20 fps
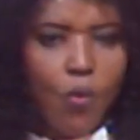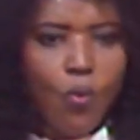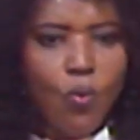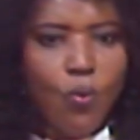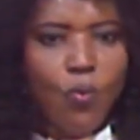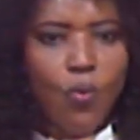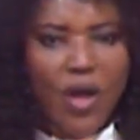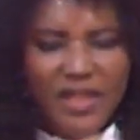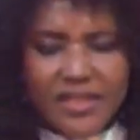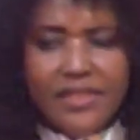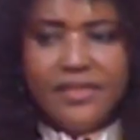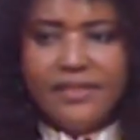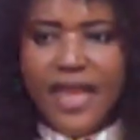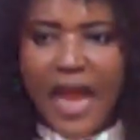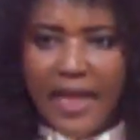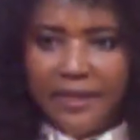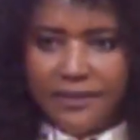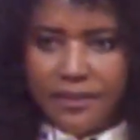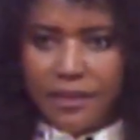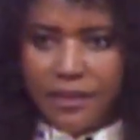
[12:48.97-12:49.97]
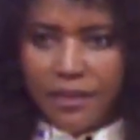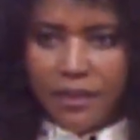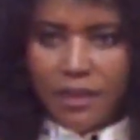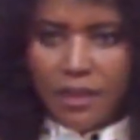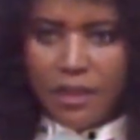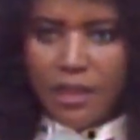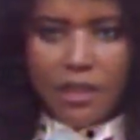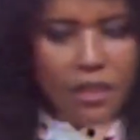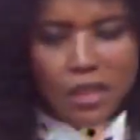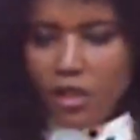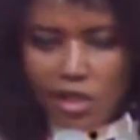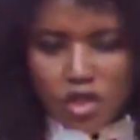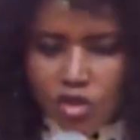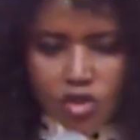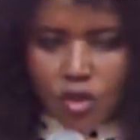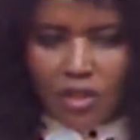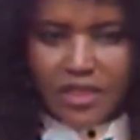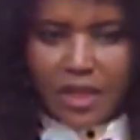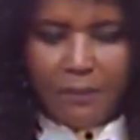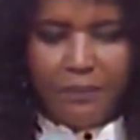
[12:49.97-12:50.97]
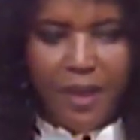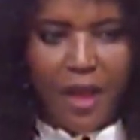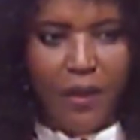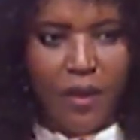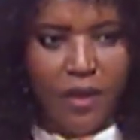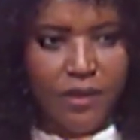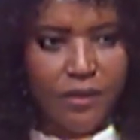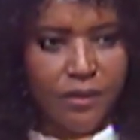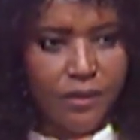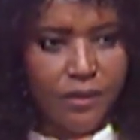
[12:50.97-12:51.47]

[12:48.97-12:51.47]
what is that? It's not empowered.